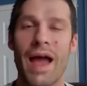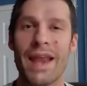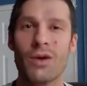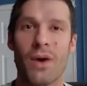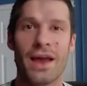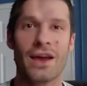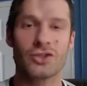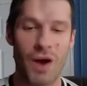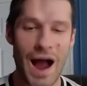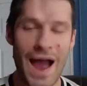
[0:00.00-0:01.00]
Anyway,
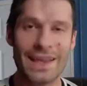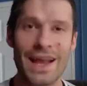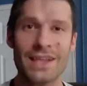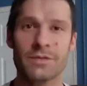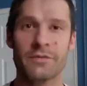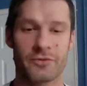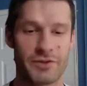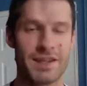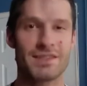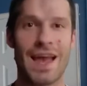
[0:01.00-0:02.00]
so I got some
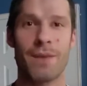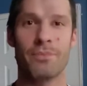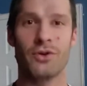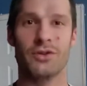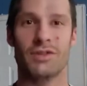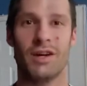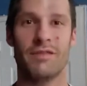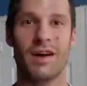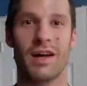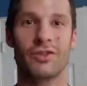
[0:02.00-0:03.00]
free samples
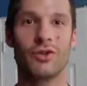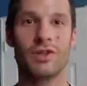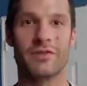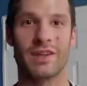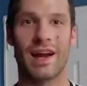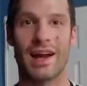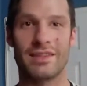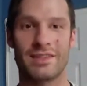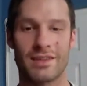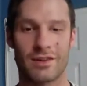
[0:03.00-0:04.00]
of two different
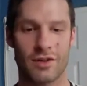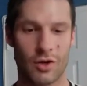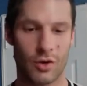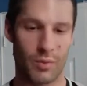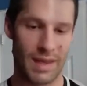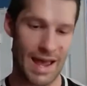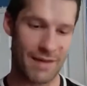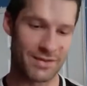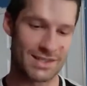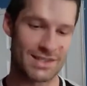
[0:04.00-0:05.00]
kinds here. We
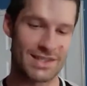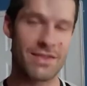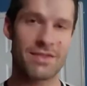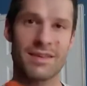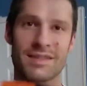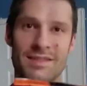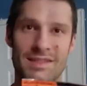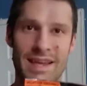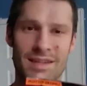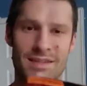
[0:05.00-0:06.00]
have Syntha
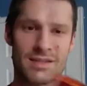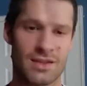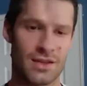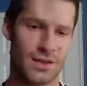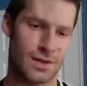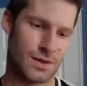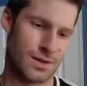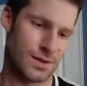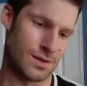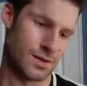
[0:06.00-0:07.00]
6
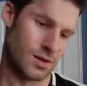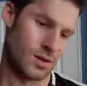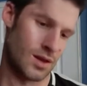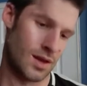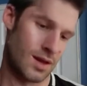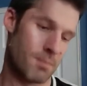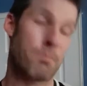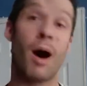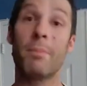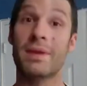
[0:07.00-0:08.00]

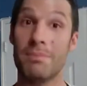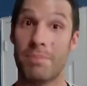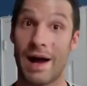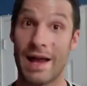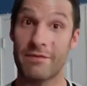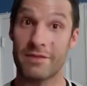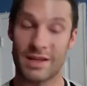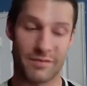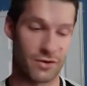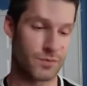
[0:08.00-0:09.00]
pumpkin pie
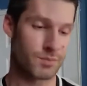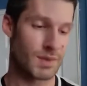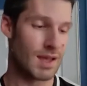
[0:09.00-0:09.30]
flavor